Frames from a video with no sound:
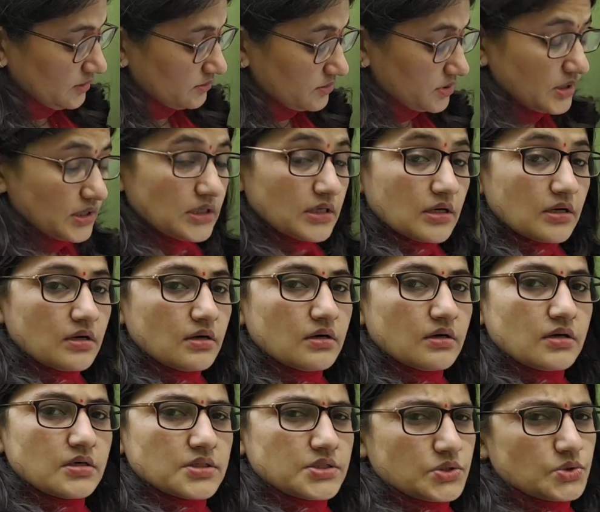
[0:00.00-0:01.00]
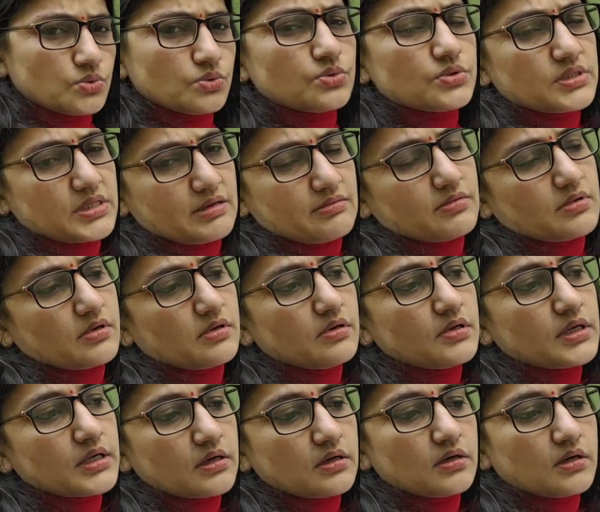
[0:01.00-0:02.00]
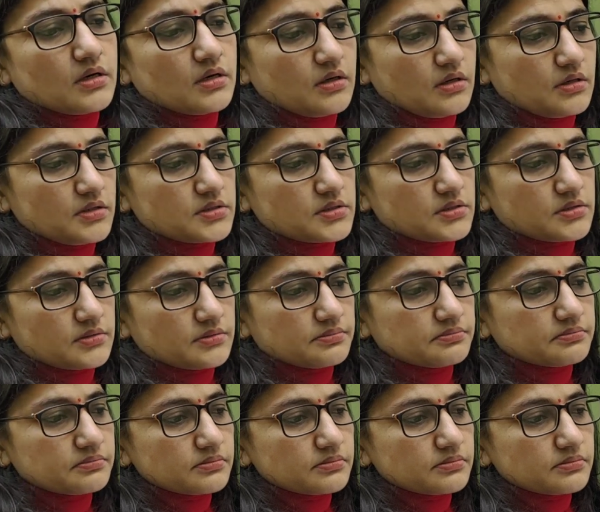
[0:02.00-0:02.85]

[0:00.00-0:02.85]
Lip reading: 3 gigahertz to several gigahertz.